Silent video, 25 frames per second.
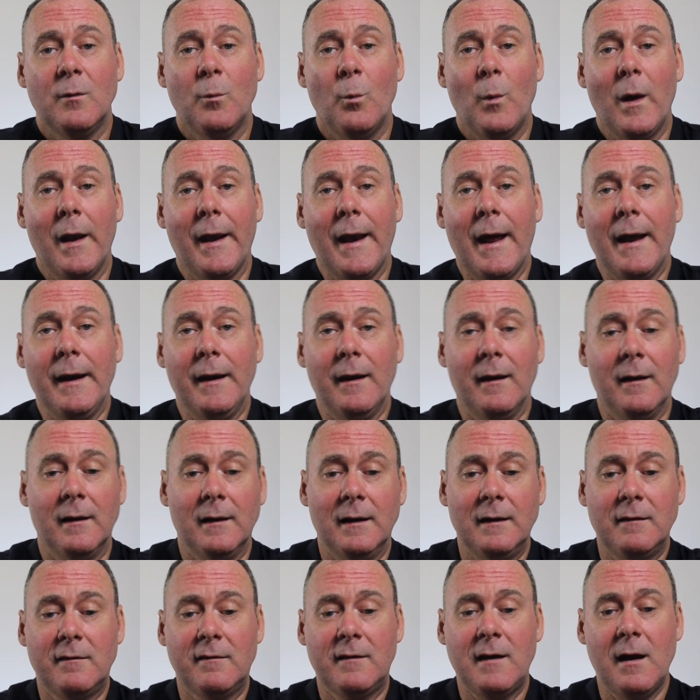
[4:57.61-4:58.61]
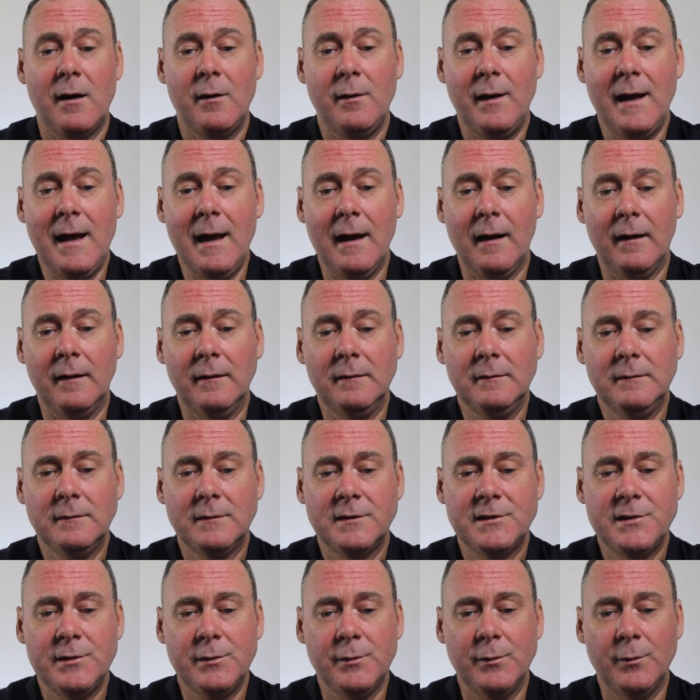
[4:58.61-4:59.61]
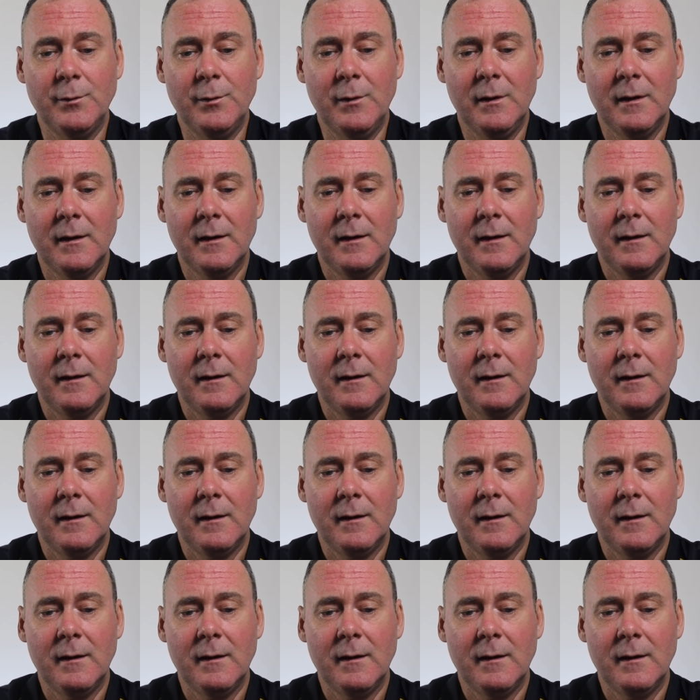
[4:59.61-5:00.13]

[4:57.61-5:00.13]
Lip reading: Well done. Let's go now to